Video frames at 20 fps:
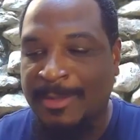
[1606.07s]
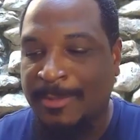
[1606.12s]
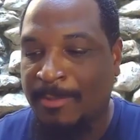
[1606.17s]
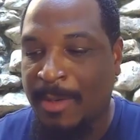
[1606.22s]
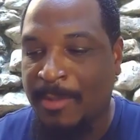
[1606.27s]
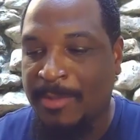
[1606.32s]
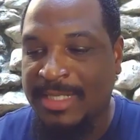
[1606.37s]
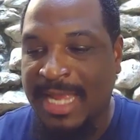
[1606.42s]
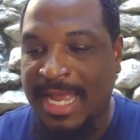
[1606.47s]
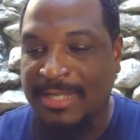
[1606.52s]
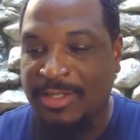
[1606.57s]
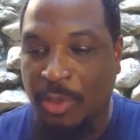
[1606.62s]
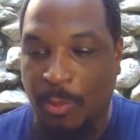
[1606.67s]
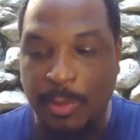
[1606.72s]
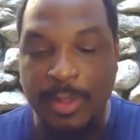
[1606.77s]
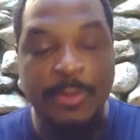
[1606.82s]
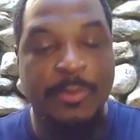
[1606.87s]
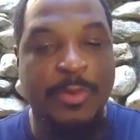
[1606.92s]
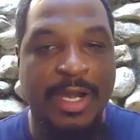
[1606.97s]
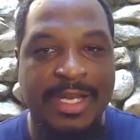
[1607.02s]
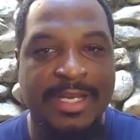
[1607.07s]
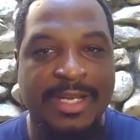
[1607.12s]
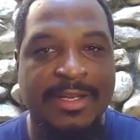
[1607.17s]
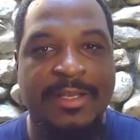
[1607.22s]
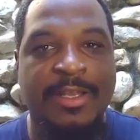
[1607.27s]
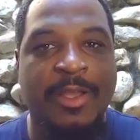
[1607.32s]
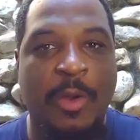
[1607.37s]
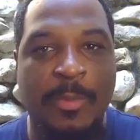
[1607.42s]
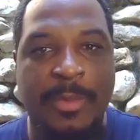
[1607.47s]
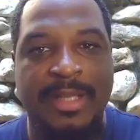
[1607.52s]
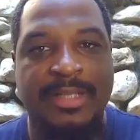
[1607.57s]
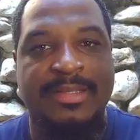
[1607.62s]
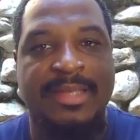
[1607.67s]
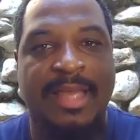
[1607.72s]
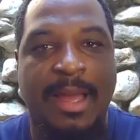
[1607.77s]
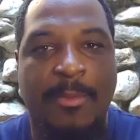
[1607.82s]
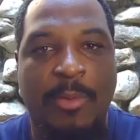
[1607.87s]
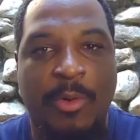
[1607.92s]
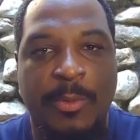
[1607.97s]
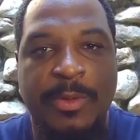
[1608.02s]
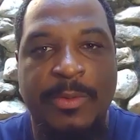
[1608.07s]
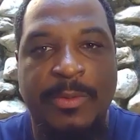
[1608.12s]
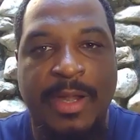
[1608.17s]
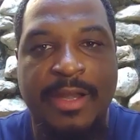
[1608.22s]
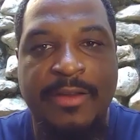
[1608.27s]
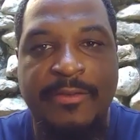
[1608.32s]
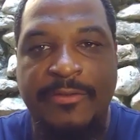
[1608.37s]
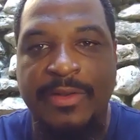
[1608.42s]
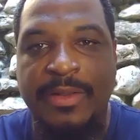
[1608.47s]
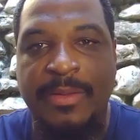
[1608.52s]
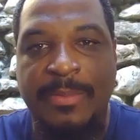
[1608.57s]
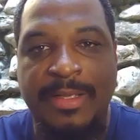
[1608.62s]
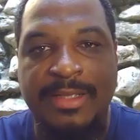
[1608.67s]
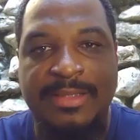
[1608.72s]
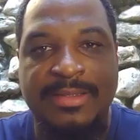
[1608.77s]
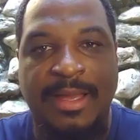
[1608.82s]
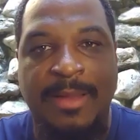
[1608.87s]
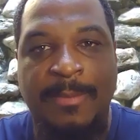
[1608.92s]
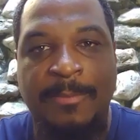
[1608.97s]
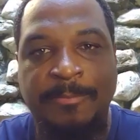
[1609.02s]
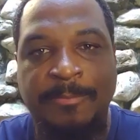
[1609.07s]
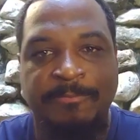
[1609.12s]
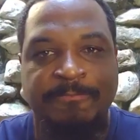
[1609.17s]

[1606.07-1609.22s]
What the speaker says: members asked, are we ready to go big time? Are we ready for the big time?